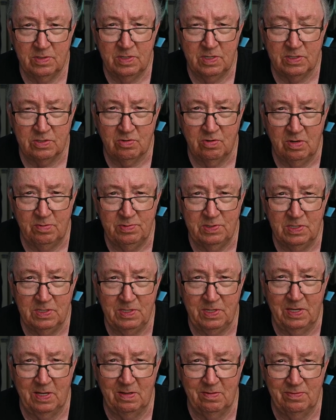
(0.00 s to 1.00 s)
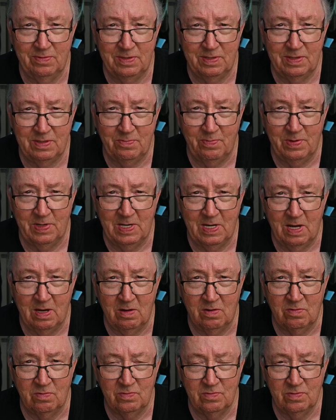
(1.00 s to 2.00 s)
descriptions but
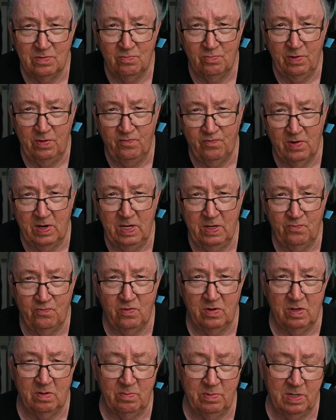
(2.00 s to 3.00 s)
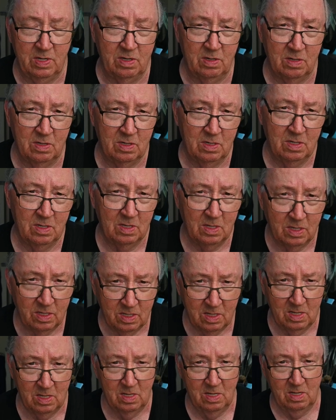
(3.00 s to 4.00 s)
I'll refrain from here.
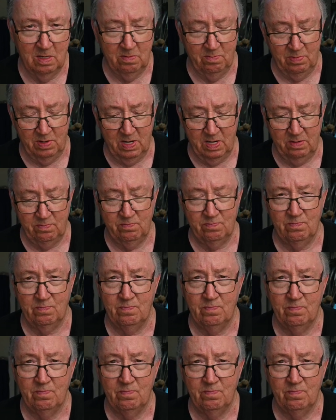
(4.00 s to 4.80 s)
But